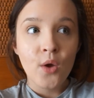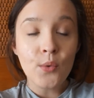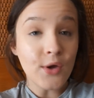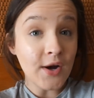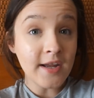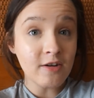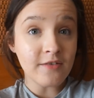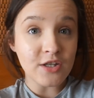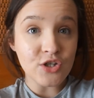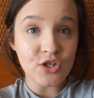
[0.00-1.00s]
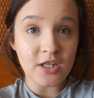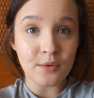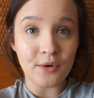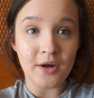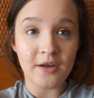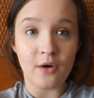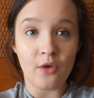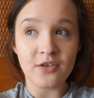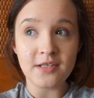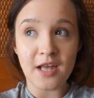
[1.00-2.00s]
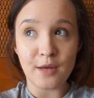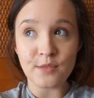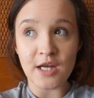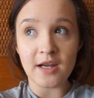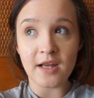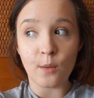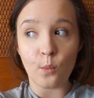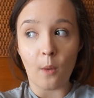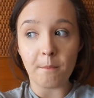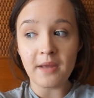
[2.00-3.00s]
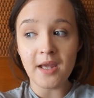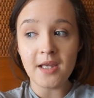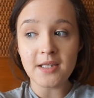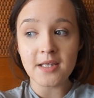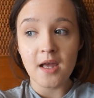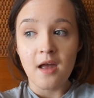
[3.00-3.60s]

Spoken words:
We got here on the same day and in one piece,